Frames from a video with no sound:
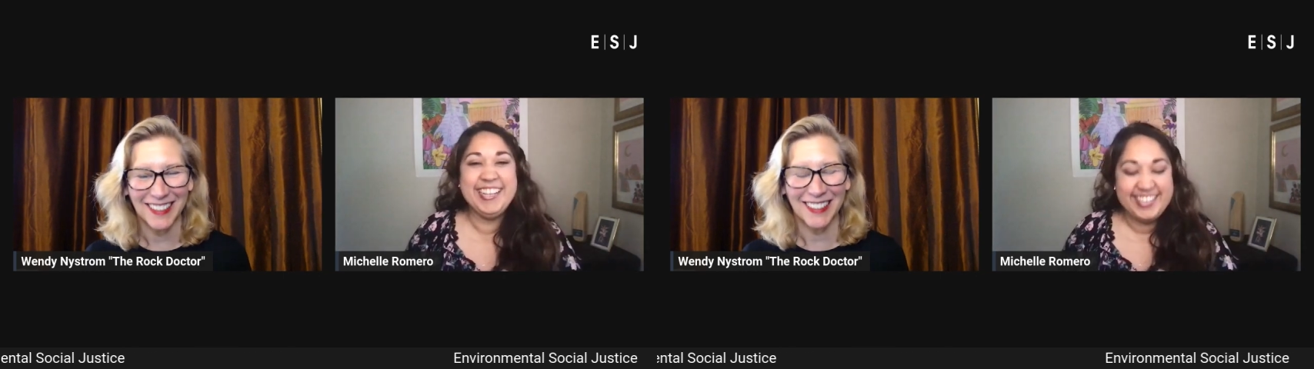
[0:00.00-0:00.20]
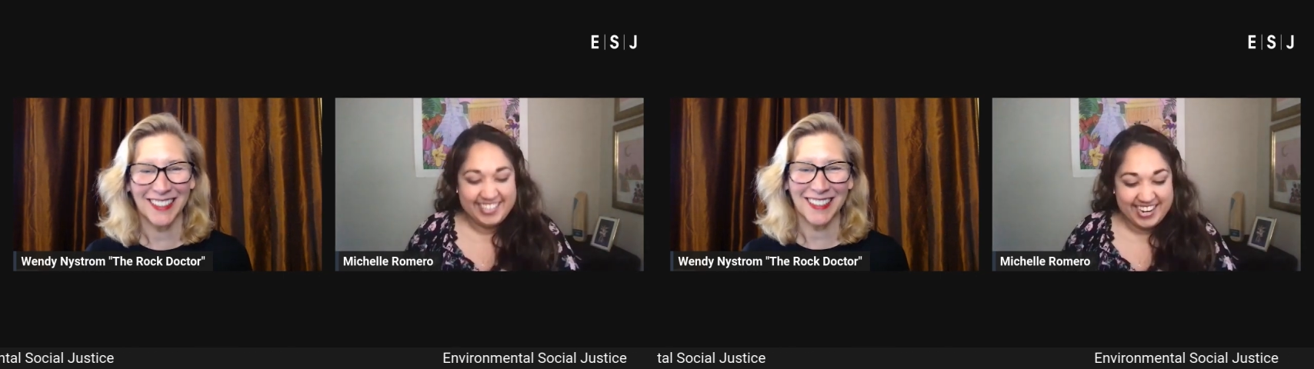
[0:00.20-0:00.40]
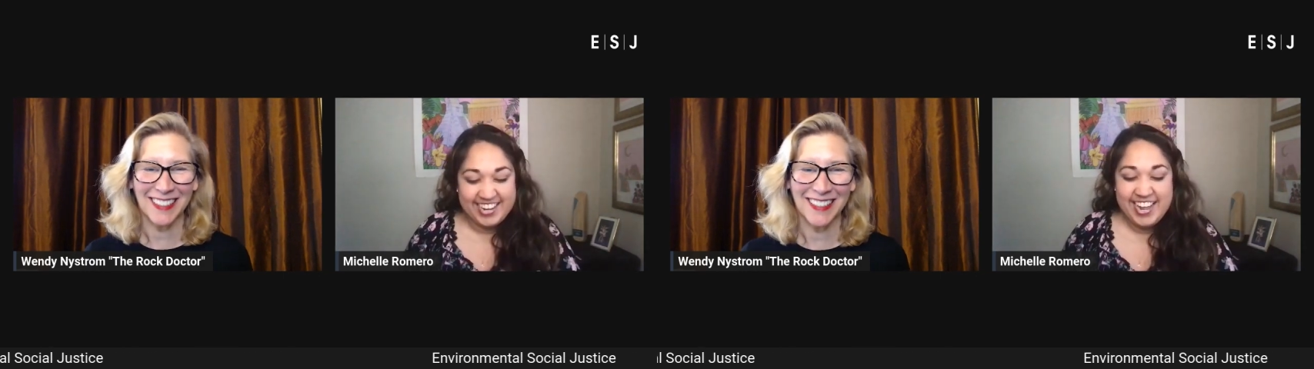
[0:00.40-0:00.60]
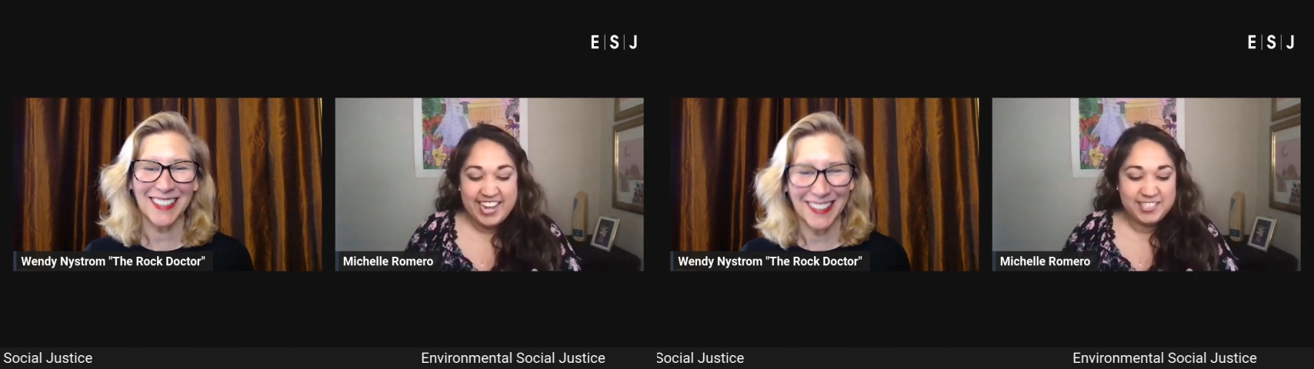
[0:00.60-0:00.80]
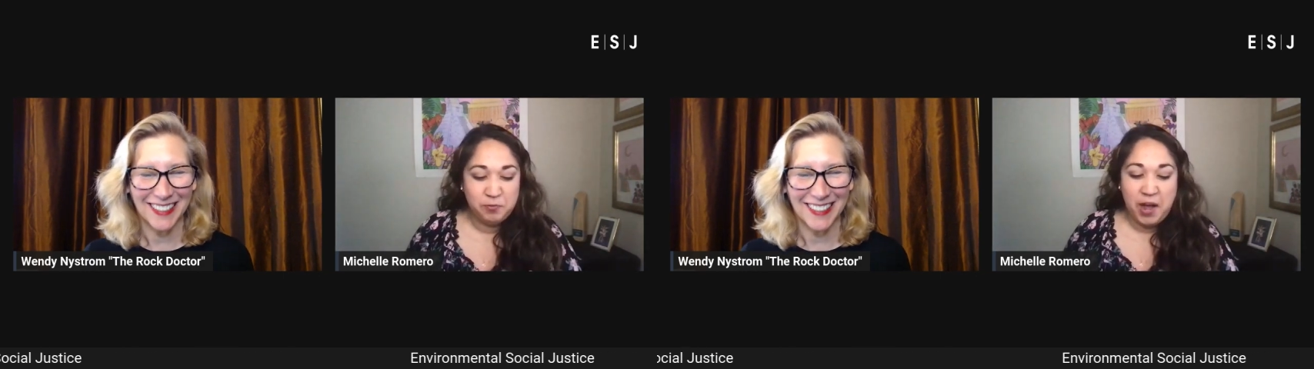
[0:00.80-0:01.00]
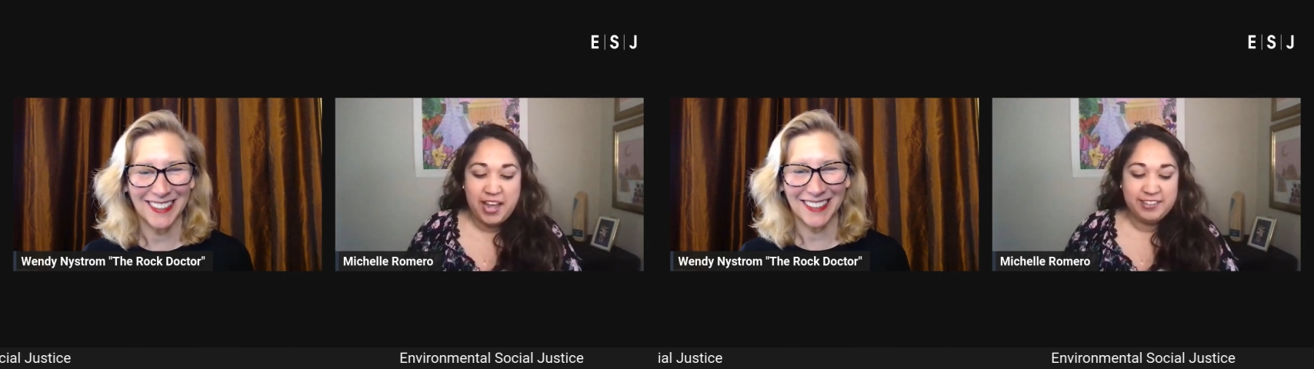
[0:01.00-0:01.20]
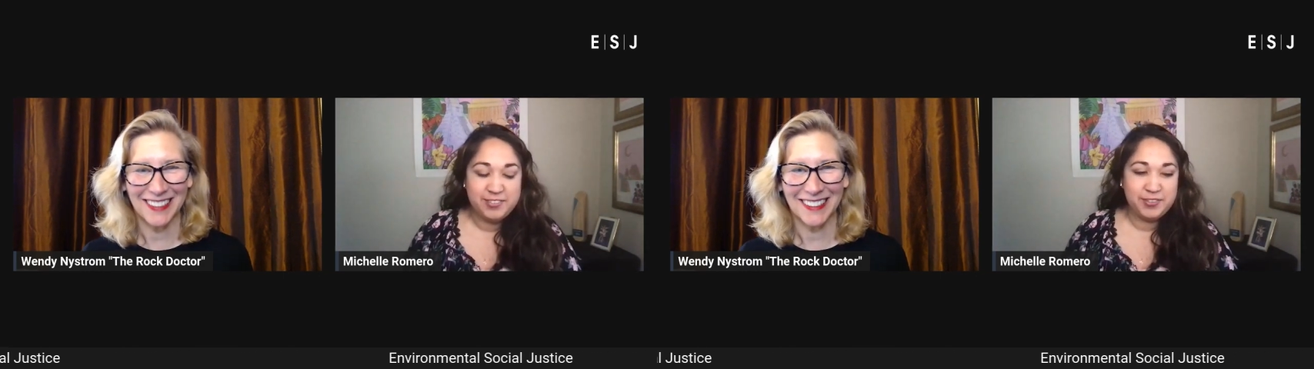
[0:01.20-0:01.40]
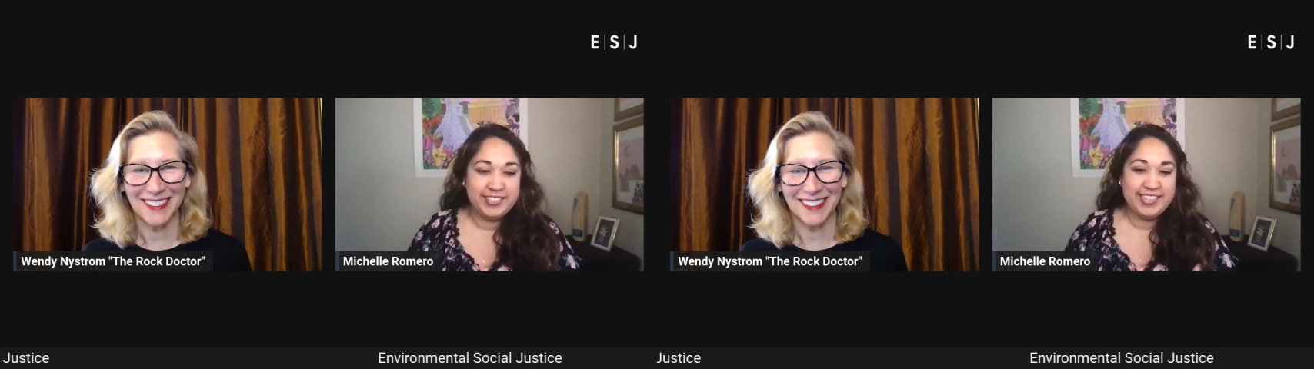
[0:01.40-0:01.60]
Speaker 1: yeah, it's
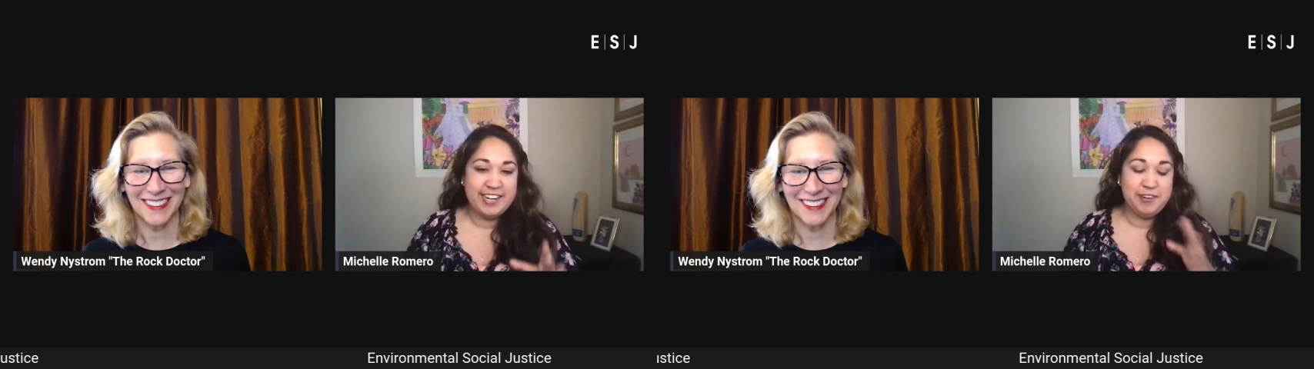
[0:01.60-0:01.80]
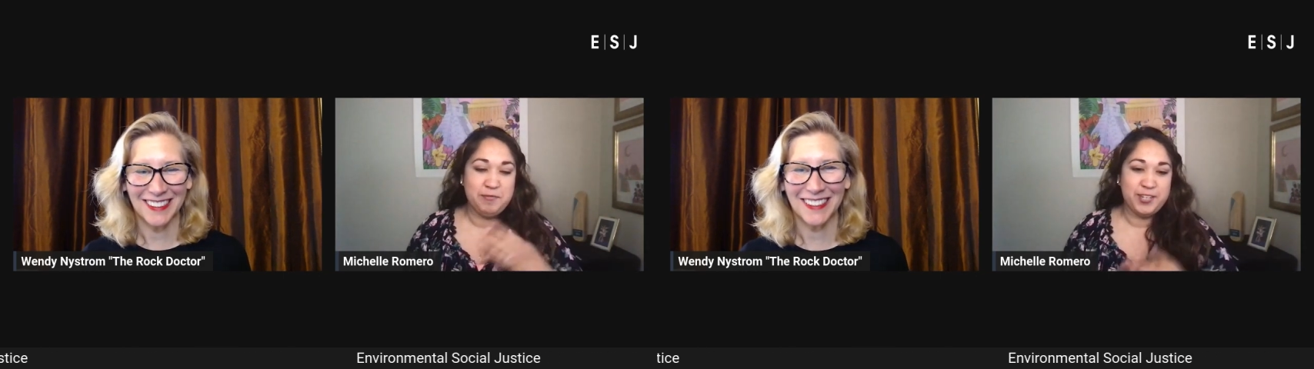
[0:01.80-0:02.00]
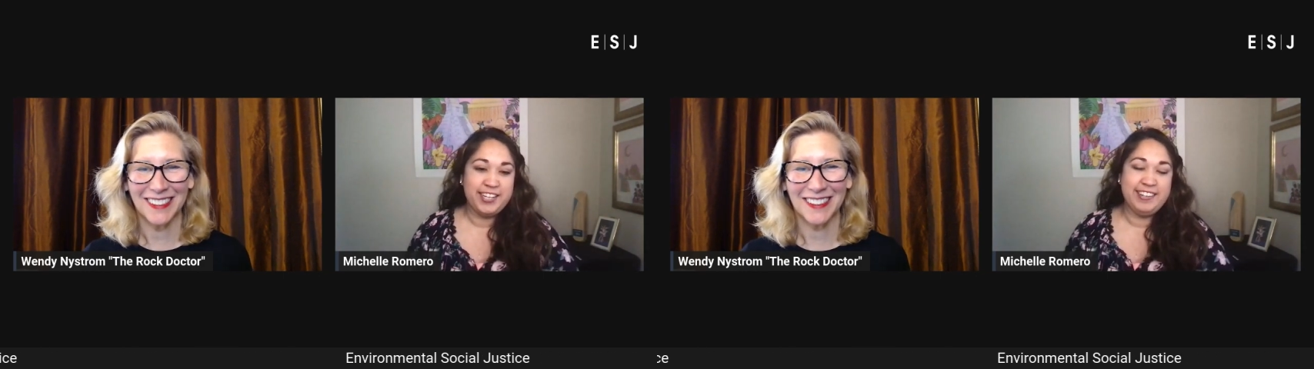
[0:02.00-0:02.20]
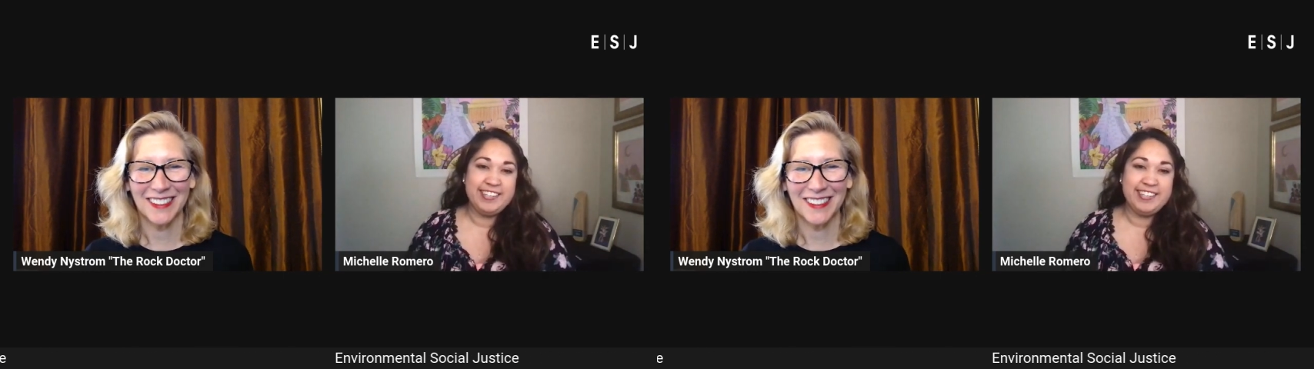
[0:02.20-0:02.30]
wild, really, how I'm working on